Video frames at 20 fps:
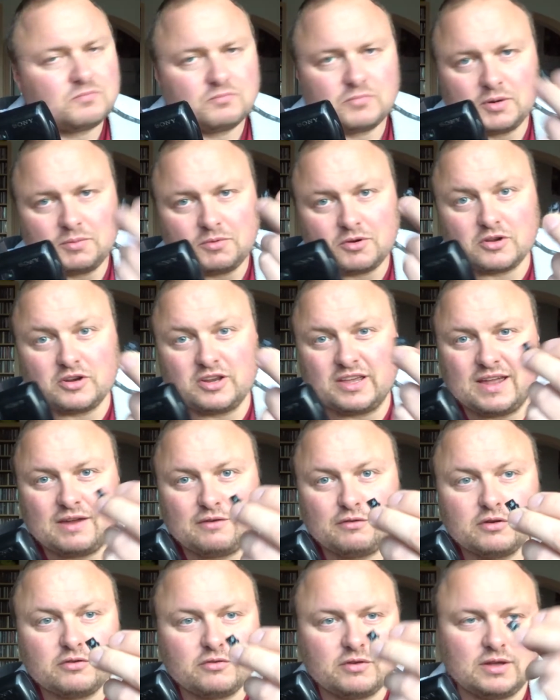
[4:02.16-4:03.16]
But I'm not going to get
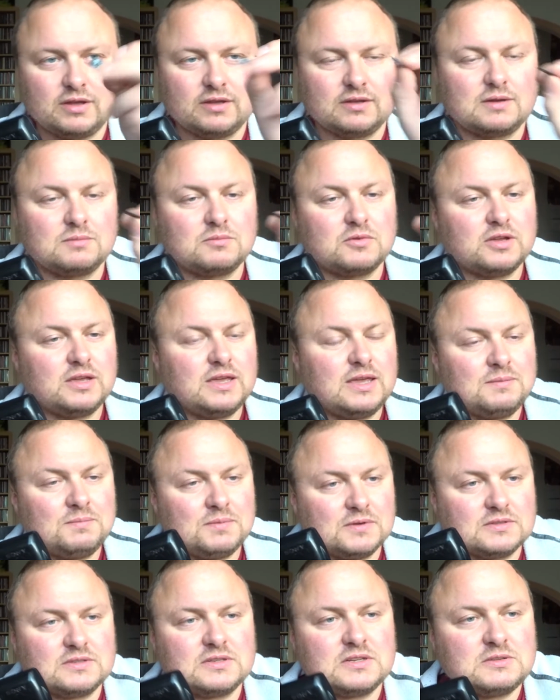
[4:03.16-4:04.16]
rid of it, I'm going to keep
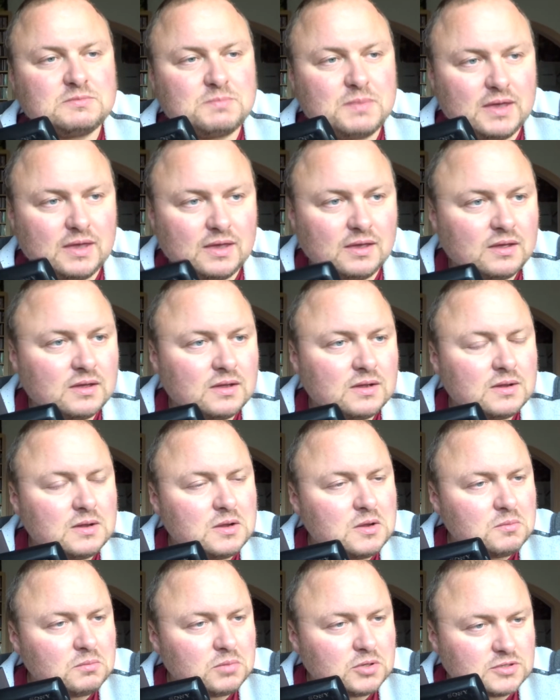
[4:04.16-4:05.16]
it as a spare.
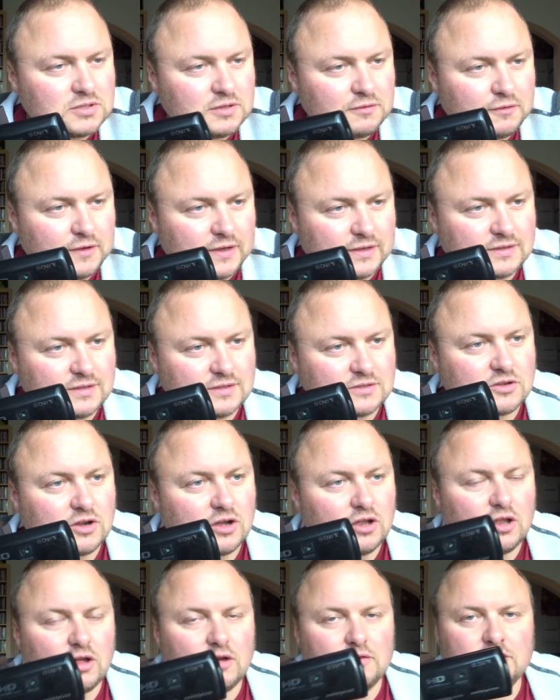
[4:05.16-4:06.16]
Plus the fact it's got
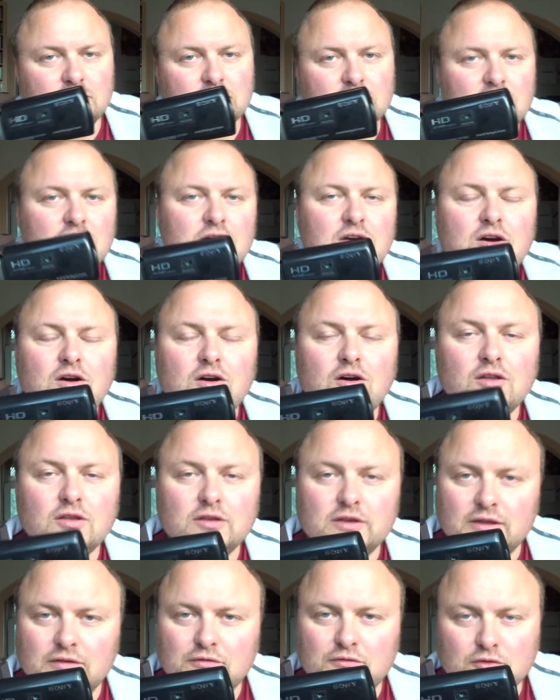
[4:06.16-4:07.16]
a lot of
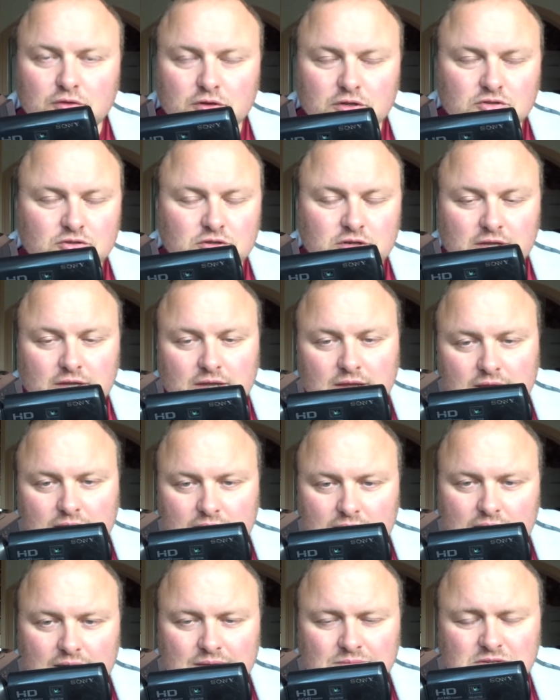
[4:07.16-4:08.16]
holiday footage on it.
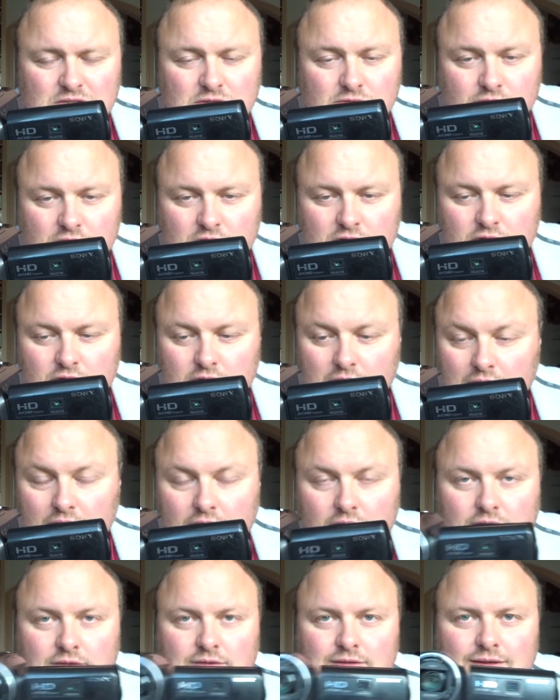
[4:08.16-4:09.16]
I'm still recording,
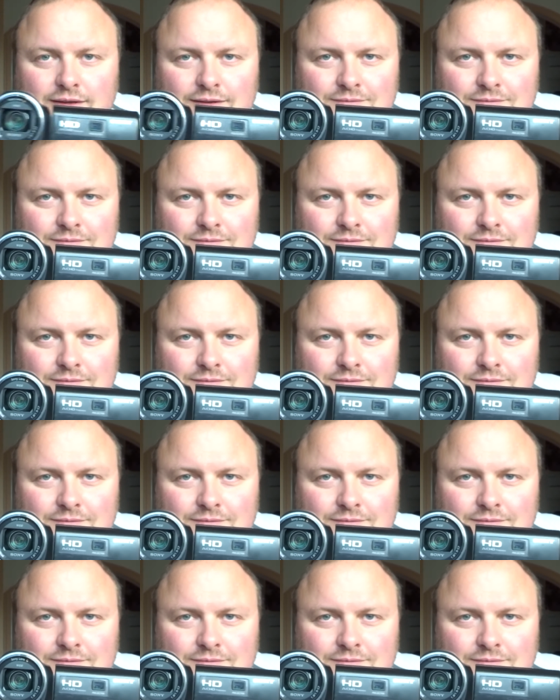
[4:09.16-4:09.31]
aren't I?